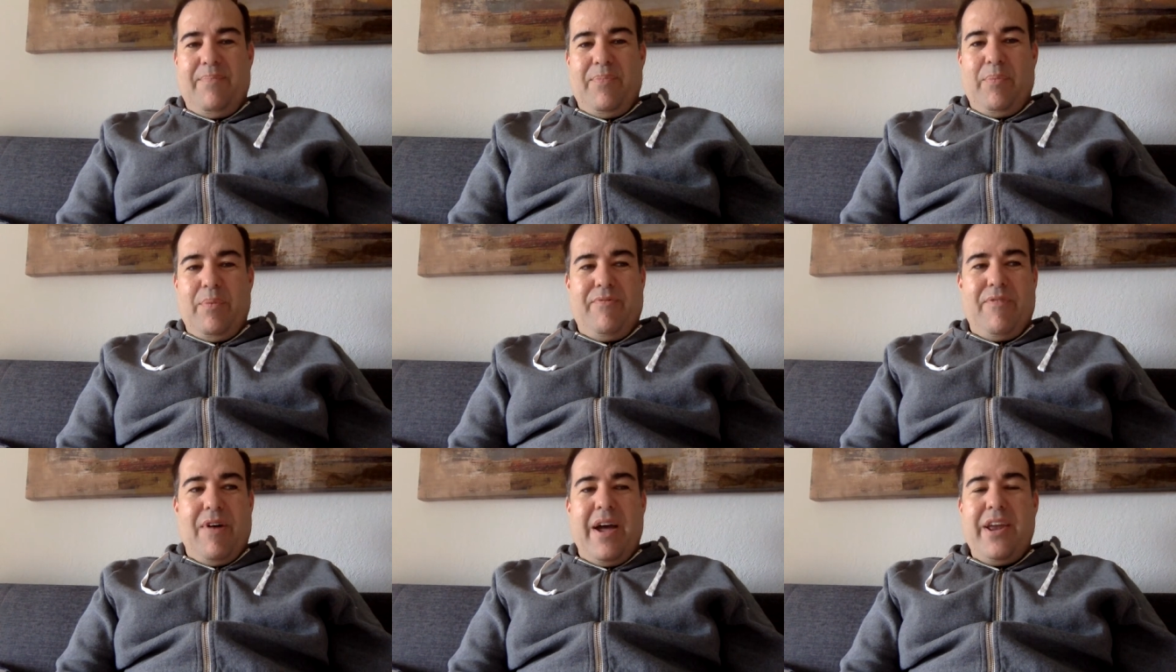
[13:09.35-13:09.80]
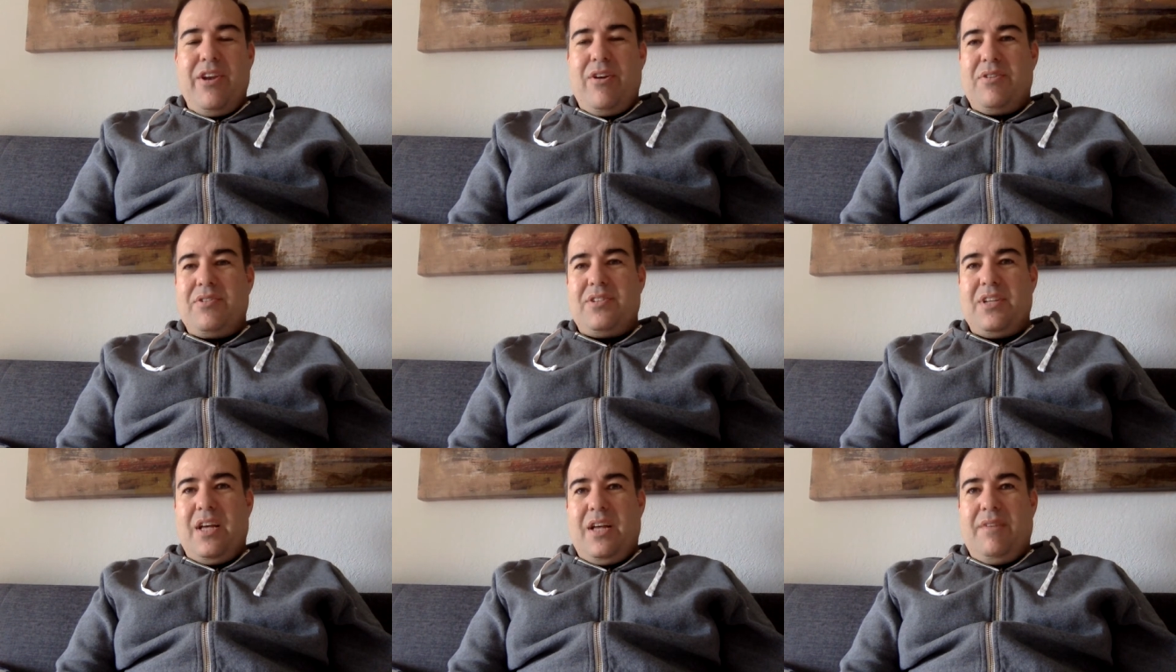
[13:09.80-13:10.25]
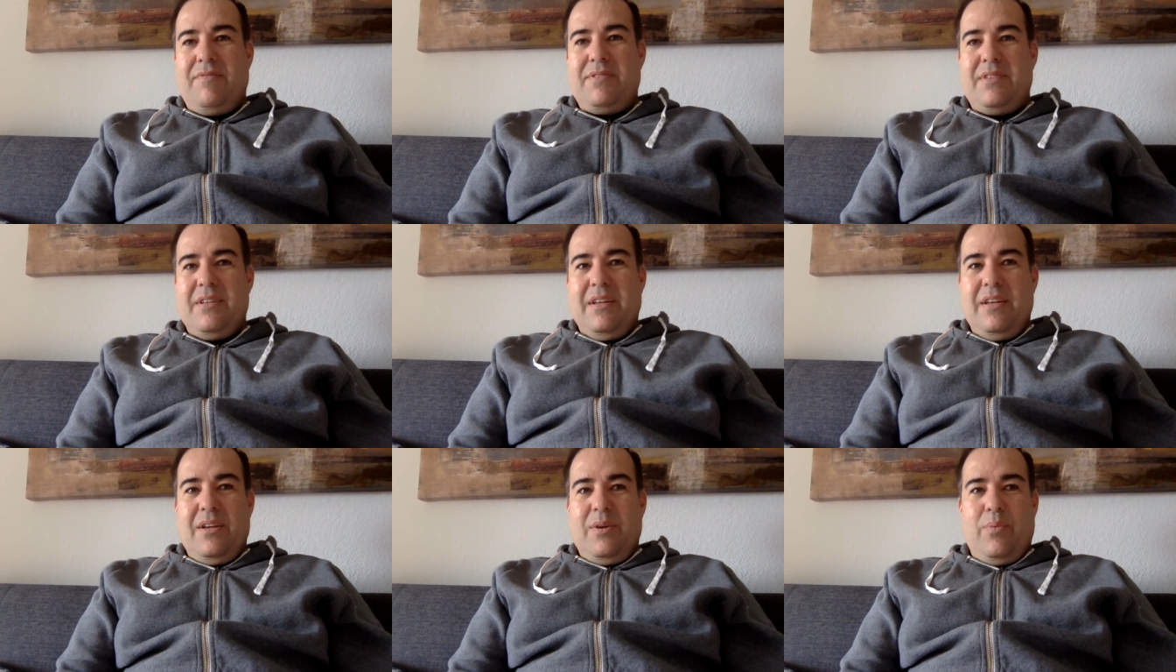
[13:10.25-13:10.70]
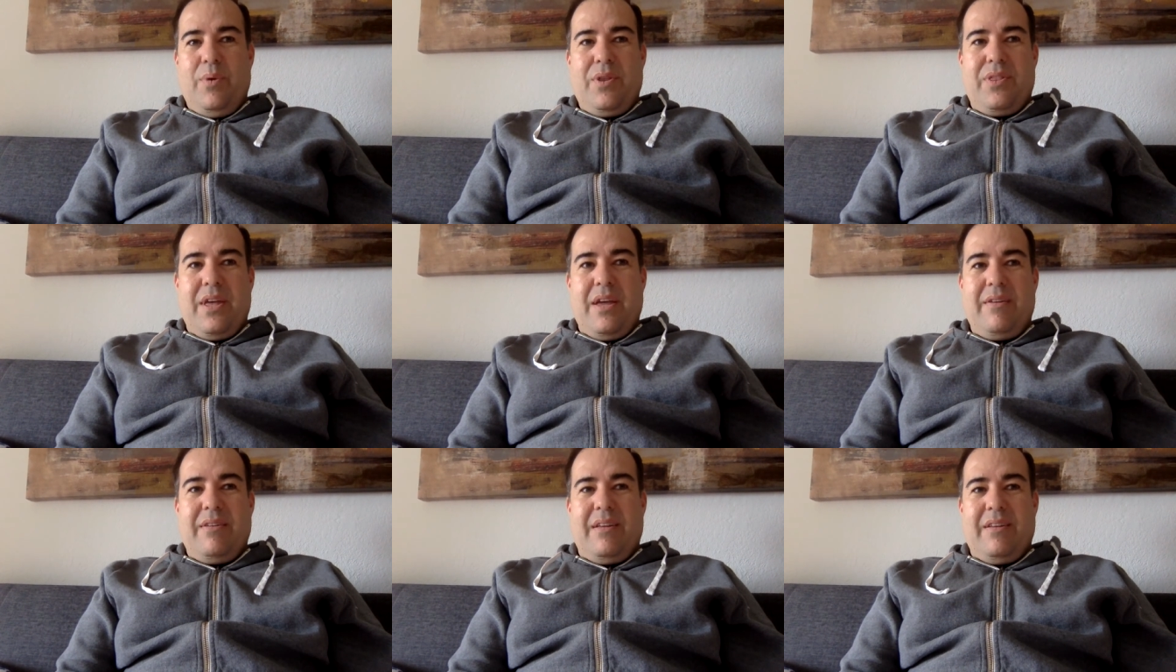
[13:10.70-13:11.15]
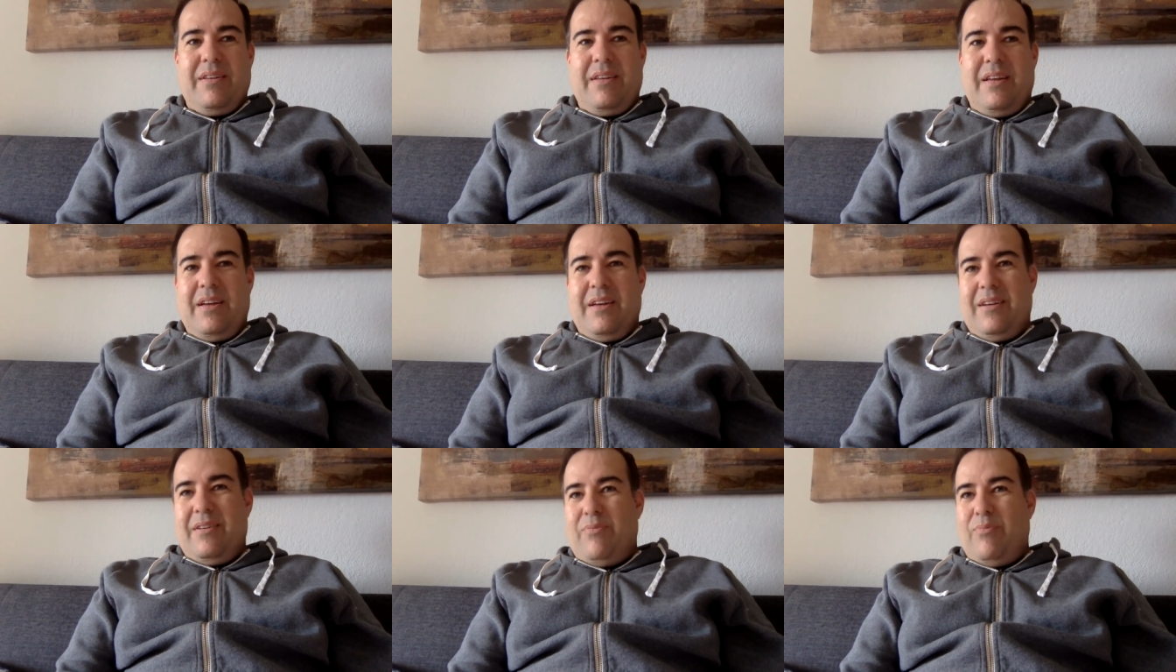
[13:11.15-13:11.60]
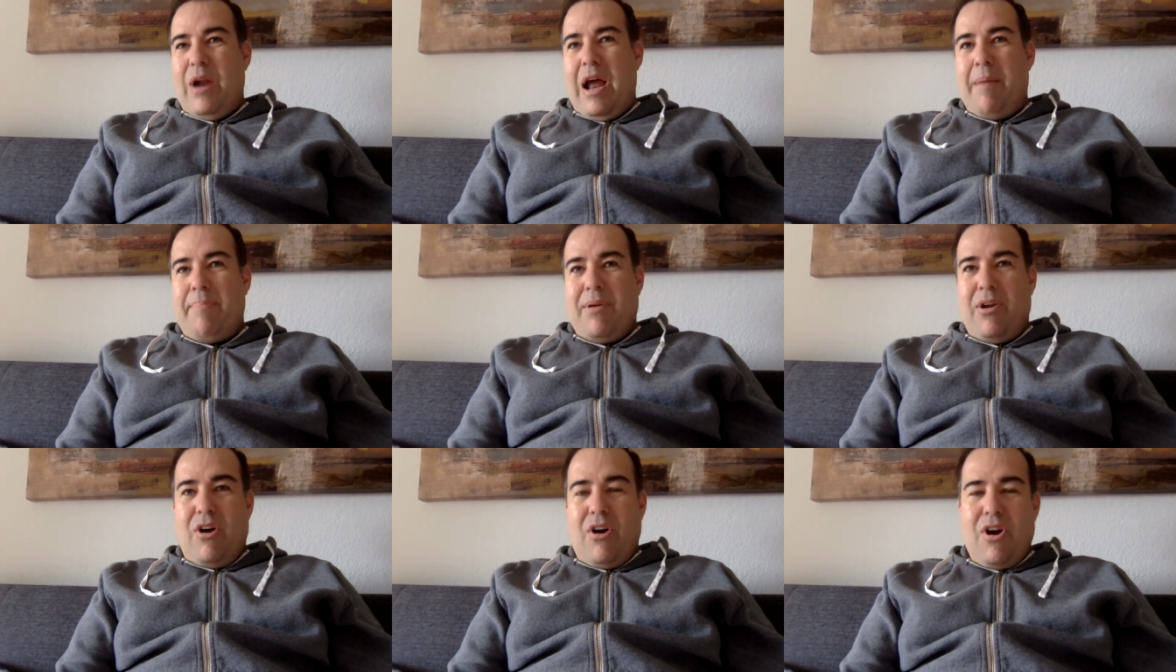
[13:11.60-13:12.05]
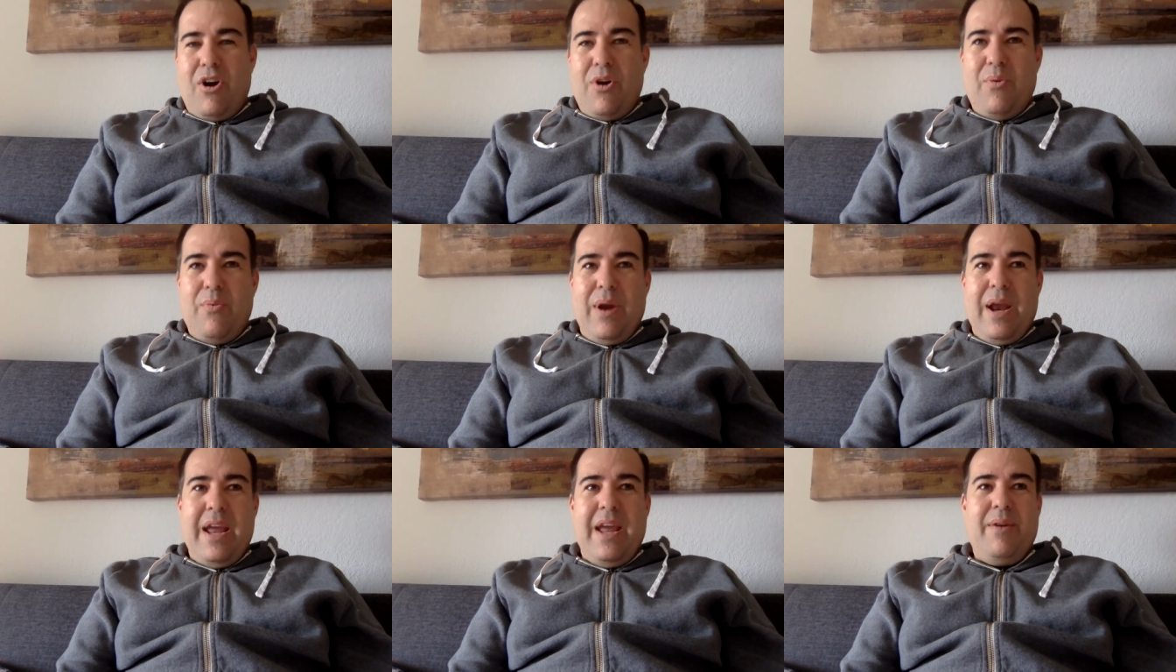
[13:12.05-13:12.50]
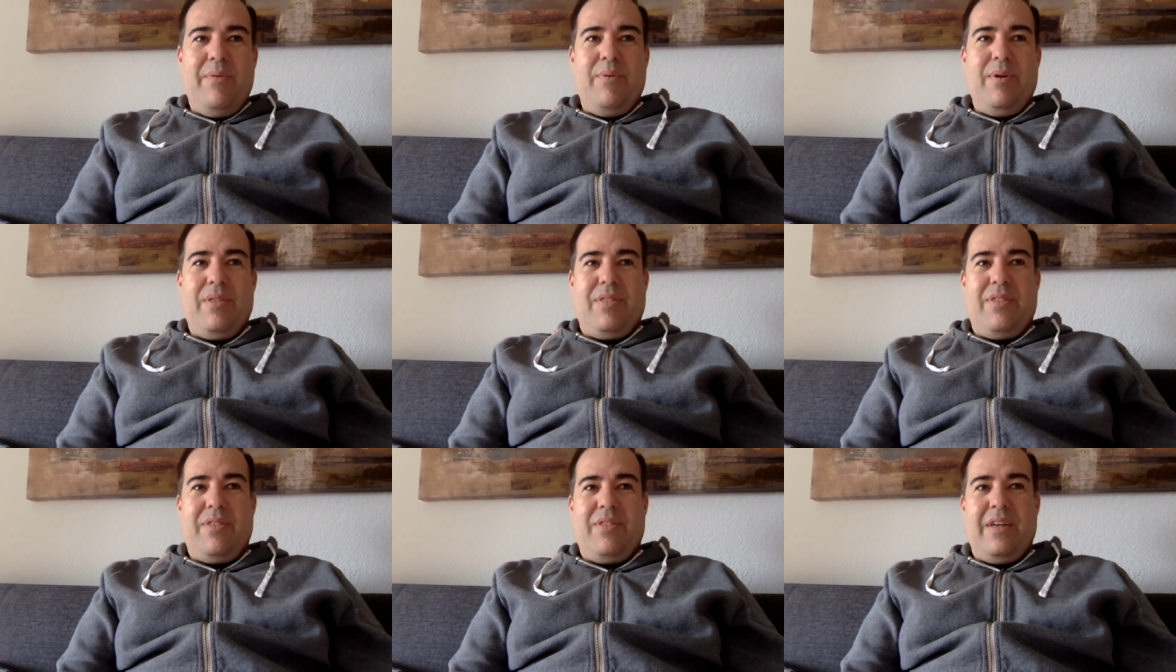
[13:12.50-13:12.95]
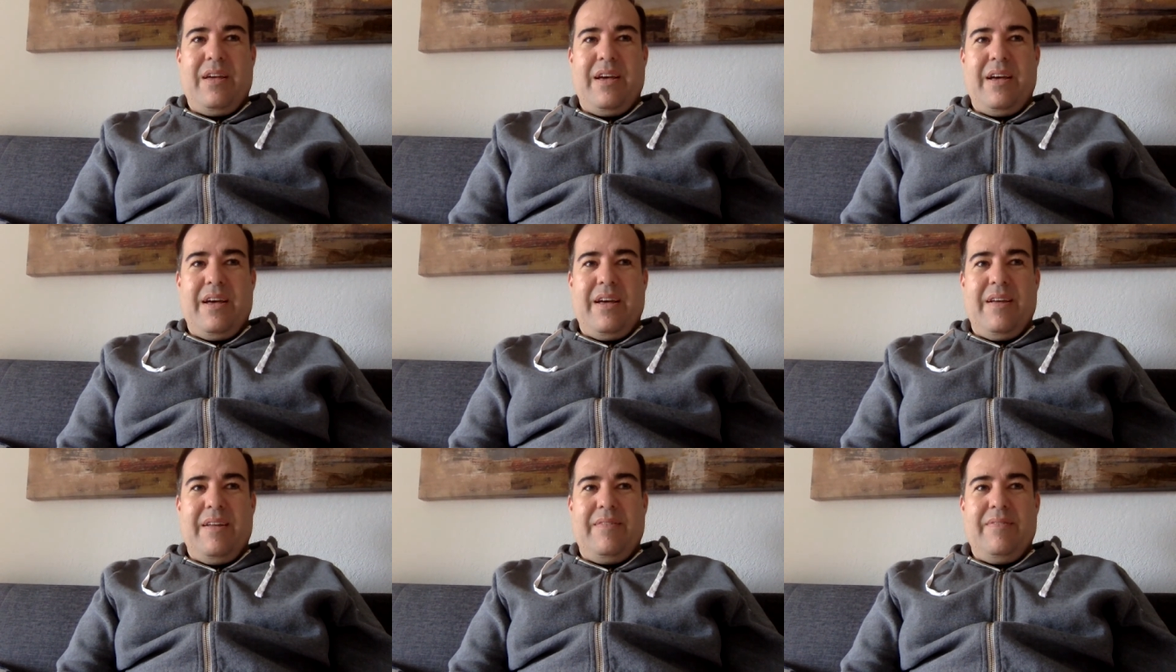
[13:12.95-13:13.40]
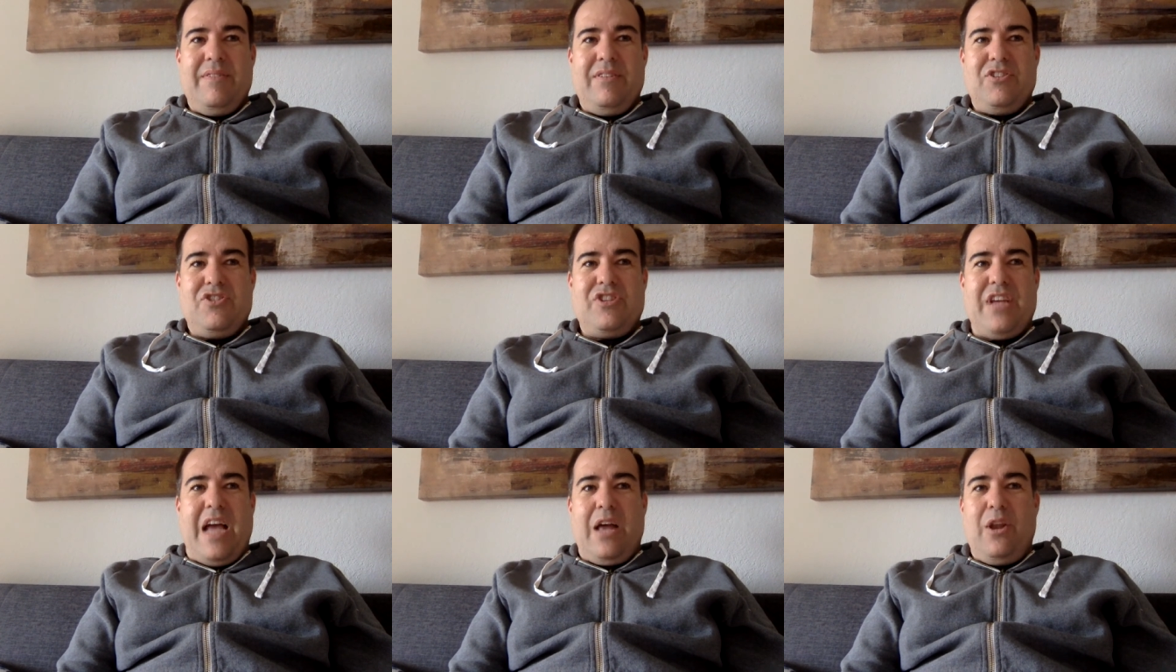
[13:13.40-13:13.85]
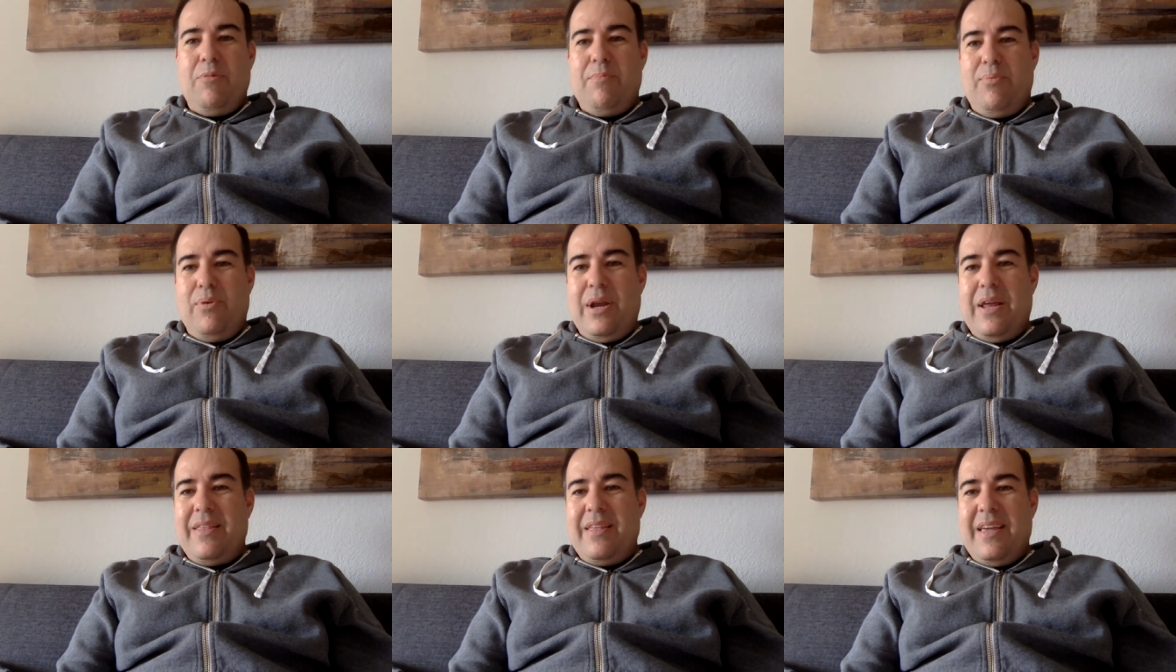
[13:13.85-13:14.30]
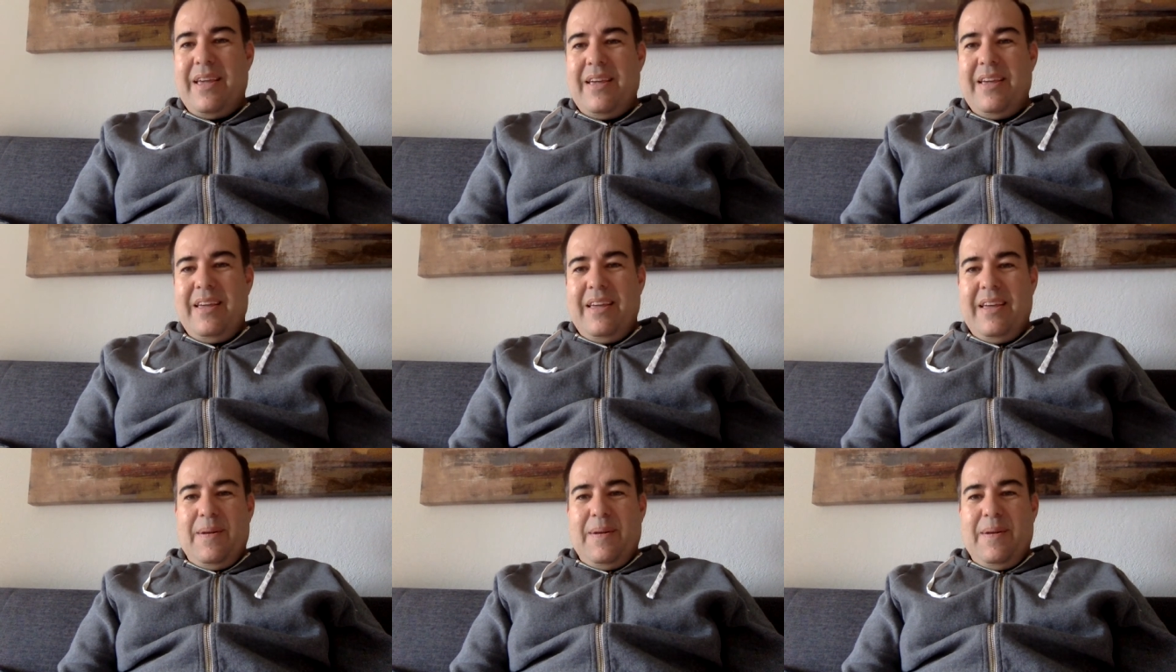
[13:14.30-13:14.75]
we find ourselves with a rapid heart rate, with shallow breathing,